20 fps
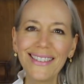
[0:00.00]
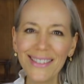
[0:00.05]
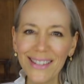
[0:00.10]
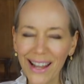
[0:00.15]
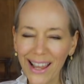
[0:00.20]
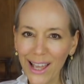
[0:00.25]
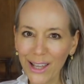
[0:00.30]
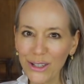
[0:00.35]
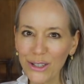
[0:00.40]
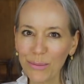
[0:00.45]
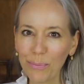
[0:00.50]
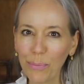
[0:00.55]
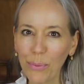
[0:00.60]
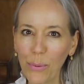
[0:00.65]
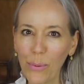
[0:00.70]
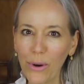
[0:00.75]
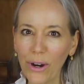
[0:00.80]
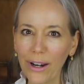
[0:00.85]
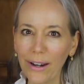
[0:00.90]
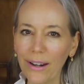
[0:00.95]

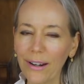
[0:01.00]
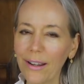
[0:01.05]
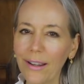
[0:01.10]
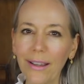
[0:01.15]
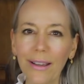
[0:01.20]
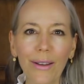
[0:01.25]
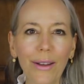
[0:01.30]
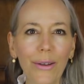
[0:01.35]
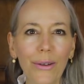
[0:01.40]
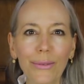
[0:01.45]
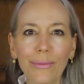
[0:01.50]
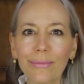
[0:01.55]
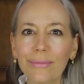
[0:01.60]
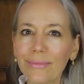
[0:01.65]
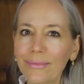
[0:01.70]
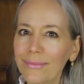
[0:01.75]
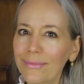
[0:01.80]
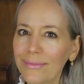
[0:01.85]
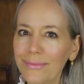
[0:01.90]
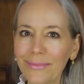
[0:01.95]
Dashboard.
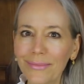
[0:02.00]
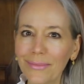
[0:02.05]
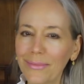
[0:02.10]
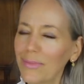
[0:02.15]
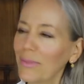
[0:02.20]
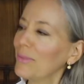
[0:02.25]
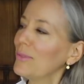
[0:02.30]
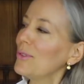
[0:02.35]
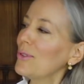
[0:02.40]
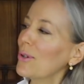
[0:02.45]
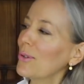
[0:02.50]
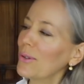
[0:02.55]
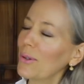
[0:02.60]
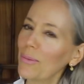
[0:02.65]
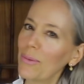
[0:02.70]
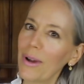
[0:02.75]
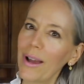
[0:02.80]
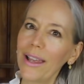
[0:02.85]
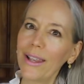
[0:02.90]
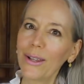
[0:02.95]
Don't
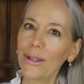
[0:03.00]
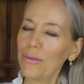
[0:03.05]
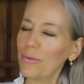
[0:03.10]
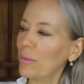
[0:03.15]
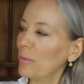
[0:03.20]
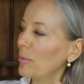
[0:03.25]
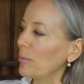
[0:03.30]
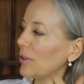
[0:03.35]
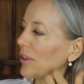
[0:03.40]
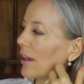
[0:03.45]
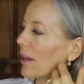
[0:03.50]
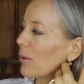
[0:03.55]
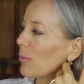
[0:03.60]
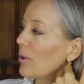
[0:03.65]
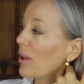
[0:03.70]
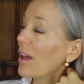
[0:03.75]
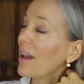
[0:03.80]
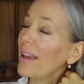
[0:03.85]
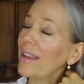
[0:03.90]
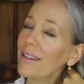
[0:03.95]
know why I couldn't remember that.
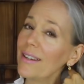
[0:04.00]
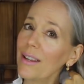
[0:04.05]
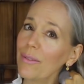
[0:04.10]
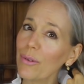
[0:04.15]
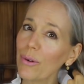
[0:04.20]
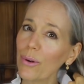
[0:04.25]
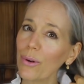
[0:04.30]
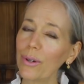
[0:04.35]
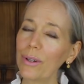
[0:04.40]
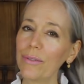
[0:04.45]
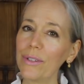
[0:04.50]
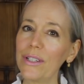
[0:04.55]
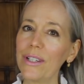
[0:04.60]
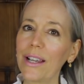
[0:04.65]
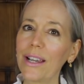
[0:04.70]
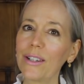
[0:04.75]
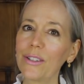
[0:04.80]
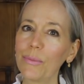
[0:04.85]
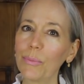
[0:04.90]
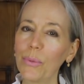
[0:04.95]
Well, I had never heard of a
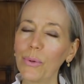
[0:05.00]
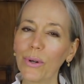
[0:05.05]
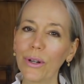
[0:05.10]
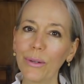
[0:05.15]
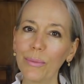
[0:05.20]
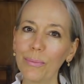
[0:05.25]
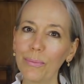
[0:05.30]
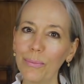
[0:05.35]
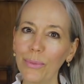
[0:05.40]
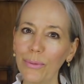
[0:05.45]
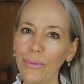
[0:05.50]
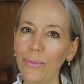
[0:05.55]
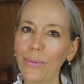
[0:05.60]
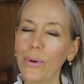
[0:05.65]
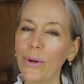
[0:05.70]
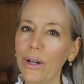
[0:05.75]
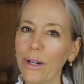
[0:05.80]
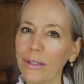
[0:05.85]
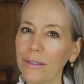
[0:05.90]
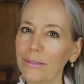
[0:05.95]
dashboard
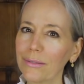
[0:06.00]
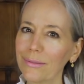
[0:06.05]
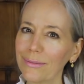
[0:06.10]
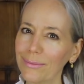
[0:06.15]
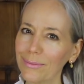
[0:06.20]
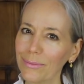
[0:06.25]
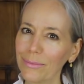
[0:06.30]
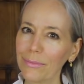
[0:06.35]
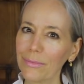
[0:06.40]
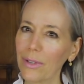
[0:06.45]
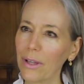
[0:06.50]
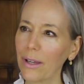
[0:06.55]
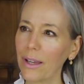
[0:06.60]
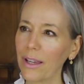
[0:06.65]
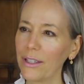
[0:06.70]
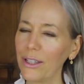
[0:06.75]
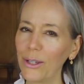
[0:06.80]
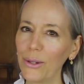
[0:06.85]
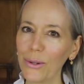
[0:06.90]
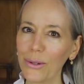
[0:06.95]
before
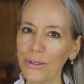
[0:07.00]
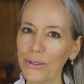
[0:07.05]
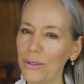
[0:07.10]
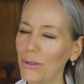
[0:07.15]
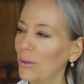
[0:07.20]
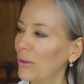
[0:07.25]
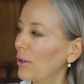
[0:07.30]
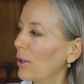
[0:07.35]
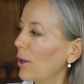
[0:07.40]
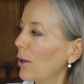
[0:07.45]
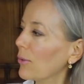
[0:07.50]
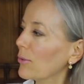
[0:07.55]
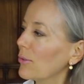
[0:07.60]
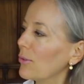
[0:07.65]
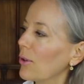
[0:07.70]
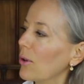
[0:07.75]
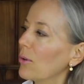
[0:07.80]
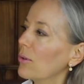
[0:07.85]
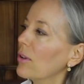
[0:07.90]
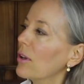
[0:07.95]
a year or two ago.
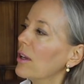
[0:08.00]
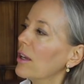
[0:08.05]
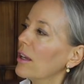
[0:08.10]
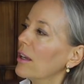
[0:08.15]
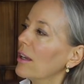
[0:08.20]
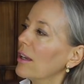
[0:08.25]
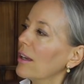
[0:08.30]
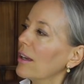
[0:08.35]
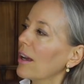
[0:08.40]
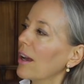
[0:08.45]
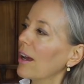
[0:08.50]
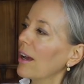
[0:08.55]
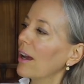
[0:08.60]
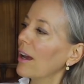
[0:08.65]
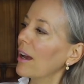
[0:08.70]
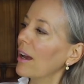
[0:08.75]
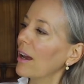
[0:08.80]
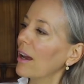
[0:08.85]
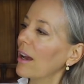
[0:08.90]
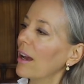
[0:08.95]
So
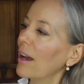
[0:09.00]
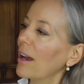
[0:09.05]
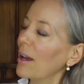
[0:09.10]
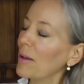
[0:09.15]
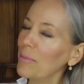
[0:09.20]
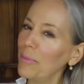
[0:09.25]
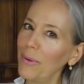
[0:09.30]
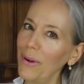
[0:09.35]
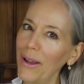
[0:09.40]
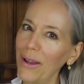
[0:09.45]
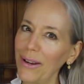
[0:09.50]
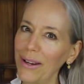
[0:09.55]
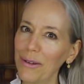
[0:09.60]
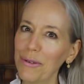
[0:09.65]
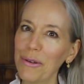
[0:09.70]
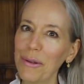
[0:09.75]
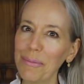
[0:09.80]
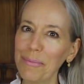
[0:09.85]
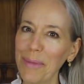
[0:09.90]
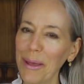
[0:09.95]
I'm proud
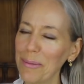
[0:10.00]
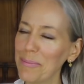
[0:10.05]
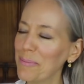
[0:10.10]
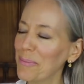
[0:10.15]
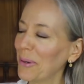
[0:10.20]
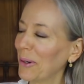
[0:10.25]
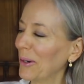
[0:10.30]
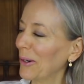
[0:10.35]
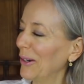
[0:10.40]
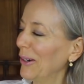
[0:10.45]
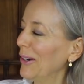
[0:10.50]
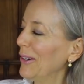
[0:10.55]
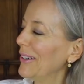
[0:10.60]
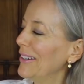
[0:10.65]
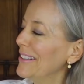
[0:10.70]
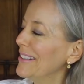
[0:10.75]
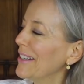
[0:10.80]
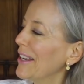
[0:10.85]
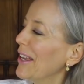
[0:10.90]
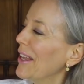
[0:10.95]
I
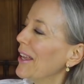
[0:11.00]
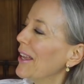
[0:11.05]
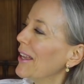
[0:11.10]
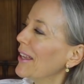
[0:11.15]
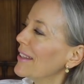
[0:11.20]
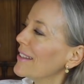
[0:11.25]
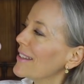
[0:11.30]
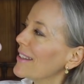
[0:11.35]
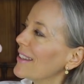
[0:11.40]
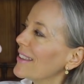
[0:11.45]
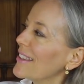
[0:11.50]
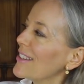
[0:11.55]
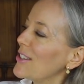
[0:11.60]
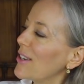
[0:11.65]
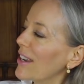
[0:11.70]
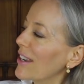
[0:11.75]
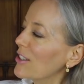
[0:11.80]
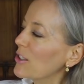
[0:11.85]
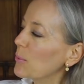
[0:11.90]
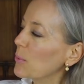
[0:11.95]
remembered. the
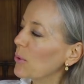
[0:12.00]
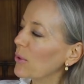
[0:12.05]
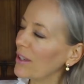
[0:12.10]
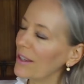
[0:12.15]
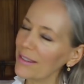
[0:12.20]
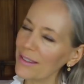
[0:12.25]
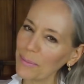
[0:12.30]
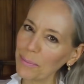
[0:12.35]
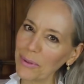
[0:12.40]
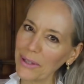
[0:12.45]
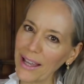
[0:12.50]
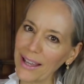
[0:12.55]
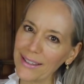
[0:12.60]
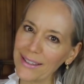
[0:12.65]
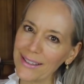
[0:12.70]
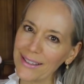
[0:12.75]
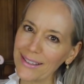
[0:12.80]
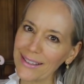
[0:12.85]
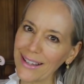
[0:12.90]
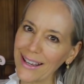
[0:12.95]
dashboard is a
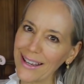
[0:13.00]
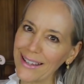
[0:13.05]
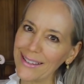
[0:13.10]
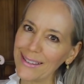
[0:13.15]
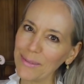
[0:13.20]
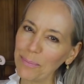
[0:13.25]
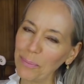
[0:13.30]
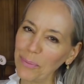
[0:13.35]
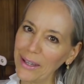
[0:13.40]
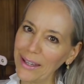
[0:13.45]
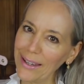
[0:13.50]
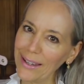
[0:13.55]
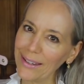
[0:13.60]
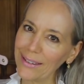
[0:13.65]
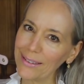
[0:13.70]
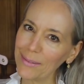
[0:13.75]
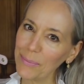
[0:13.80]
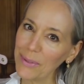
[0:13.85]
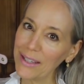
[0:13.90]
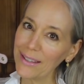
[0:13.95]
plasticized
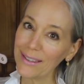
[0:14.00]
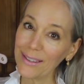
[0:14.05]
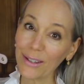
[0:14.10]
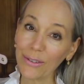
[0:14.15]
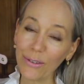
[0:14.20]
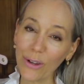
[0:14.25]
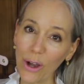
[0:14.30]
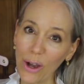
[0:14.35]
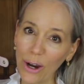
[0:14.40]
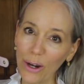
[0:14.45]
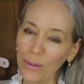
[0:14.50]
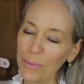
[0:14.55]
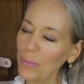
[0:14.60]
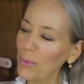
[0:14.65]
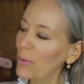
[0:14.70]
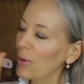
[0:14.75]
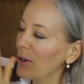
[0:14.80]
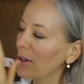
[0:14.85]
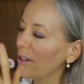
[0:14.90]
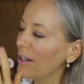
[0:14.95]
piece, piece of
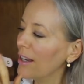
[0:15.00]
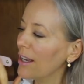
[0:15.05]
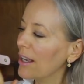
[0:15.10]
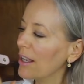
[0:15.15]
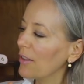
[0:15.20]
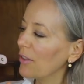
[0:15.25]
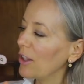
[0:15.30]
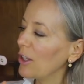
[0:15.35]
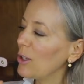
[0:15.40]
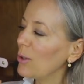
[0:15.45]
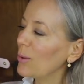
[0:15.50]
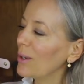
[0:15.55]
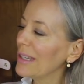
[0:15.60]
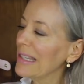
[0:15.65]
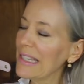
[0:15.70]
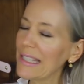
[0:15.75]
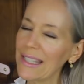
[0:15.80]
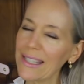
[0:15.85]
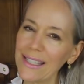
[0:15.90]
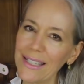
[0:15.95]
cardboard that you
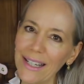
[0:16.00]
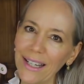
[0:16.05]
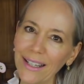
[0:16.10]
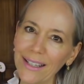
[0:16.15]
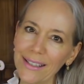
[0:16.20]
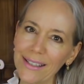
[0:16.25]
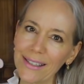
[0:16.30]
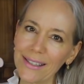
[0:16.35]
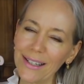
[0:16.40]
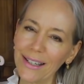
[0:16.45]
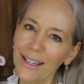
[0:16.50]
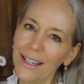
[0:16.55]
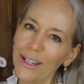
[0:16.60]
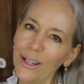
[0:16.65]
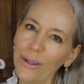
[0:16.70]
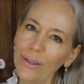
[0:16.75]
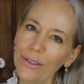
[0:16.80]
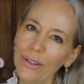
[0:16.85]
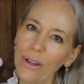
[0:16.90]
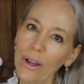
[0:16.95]
can stick sticky
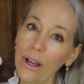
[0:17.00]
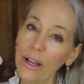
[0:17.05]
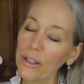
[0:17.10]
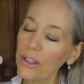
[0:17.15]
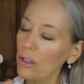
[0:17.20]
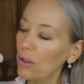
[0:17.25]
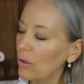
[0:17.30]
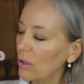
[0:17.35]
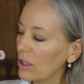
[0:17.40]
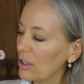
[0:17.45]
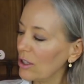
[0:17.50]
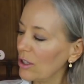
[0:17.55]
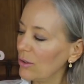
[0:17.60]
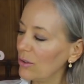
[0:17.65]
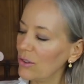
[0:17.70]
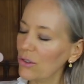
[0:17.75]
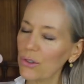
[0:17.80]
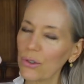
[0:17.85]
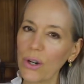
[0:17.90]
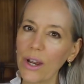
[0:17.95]
notes on. You can
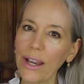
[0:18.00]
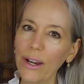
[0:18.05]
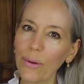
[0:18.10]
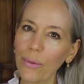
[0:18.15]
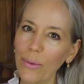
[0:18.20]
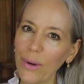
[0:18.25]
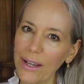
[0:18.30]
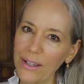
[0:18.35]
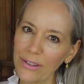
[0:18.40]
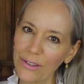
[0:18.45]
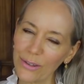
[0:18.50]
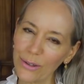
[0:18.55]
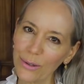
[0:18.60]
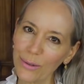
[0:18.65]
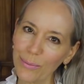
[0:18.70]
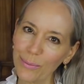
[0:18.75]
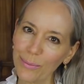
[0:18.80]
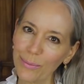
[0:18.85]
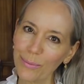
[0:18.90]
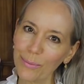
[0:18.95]
use dry
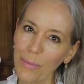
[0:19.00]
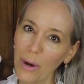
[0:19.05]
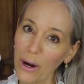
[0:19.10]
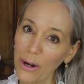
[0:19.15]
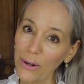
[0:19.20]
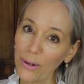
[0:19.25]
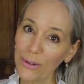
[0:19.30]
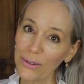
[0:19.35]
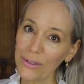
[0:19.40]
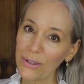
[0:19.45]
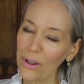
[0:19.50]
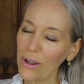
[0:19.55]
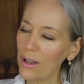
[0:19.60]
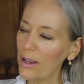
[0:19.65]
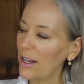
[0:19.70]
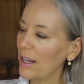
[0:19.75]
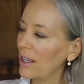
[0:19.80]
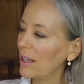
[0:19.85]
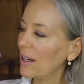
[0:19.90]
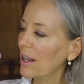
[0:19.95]
eraser markers
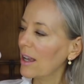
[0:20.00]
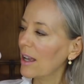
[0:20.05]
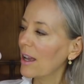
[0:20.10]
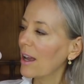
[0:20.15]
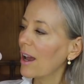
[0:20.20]
on it.